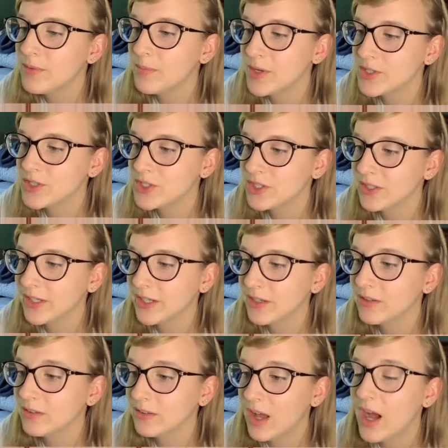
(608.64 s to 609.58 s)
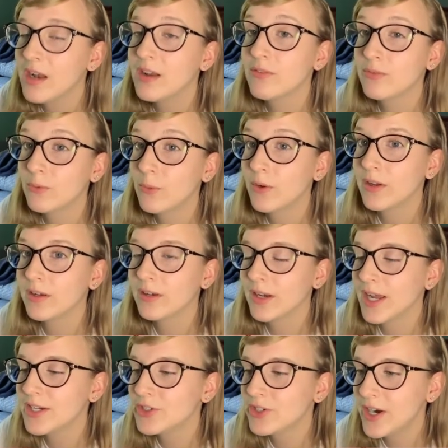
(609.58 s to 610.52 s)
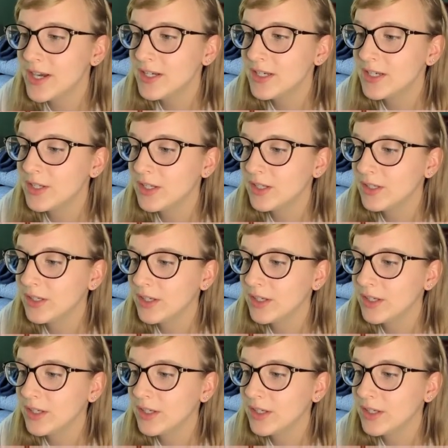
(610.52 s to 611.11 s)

much like a lot of wood. I tried to